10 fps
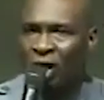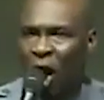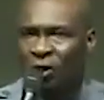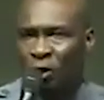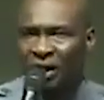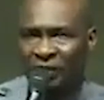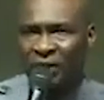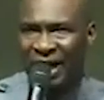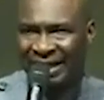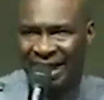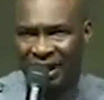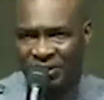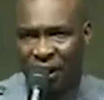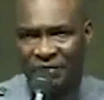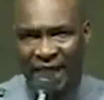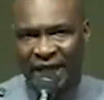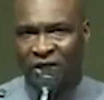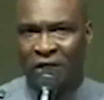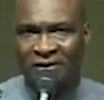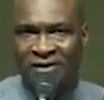God to give you the keys of
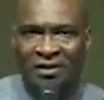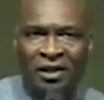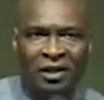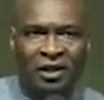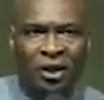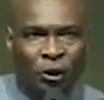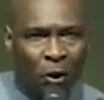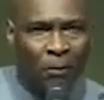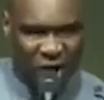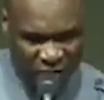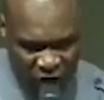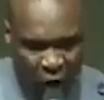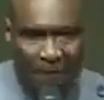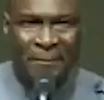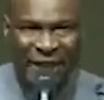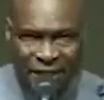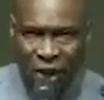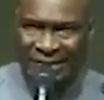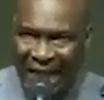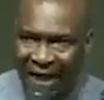nations. You must submit
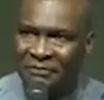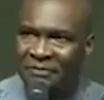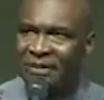yourself